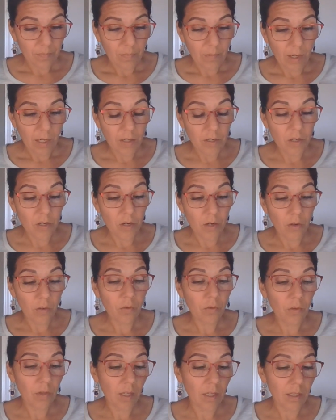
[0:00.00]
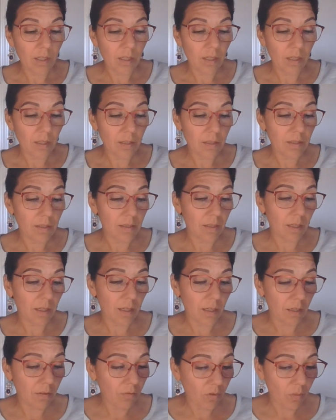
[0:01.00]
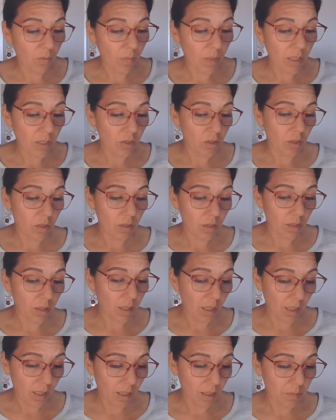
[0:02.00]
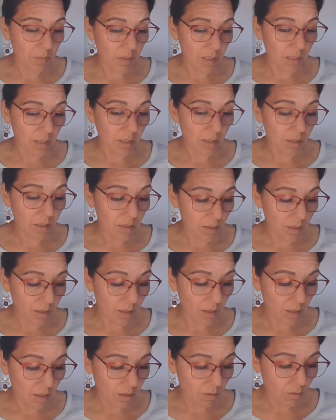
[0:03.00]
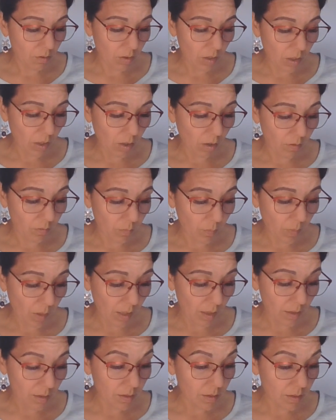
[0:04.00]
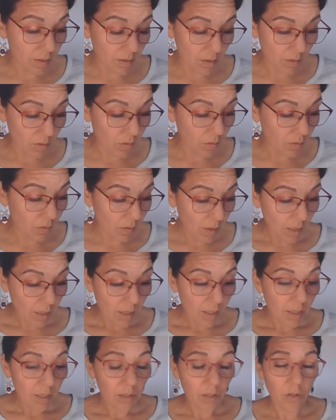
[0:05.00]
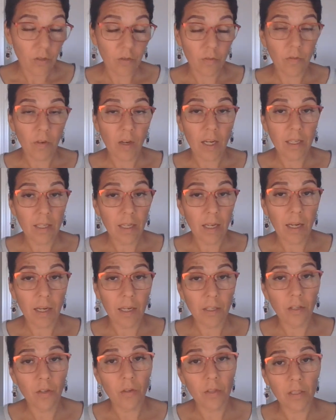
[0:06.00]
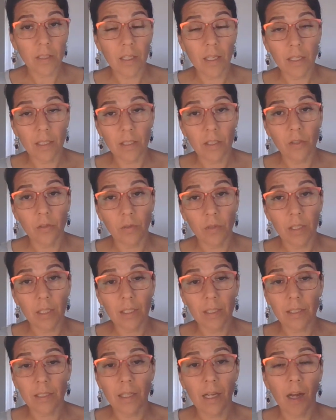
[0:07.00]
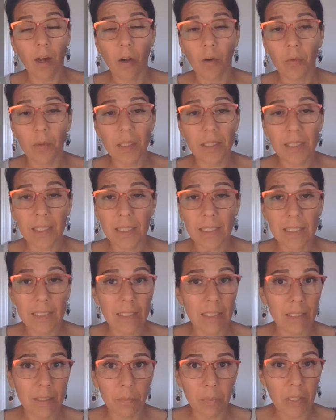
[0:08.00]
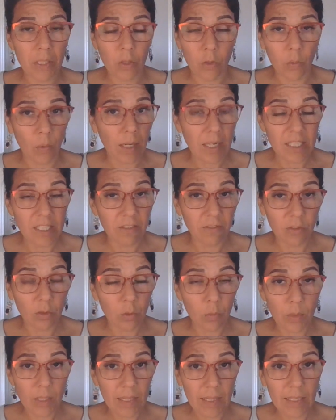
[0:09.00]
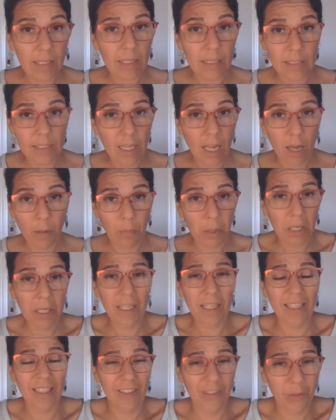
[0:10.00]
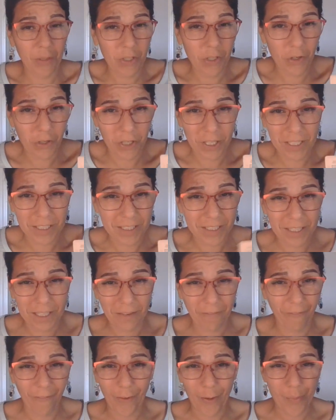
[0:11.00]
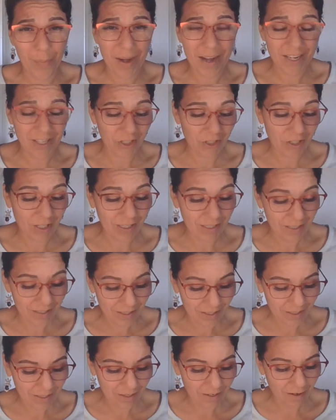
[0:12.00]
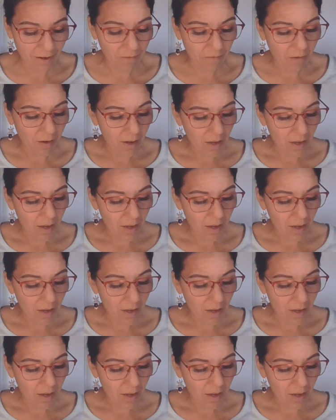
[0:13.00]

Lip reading: I know that this information that comes in is going to throw you off balance. So your advice, I know so it's not always easy to be graceful when things happen, when you get information and stuff.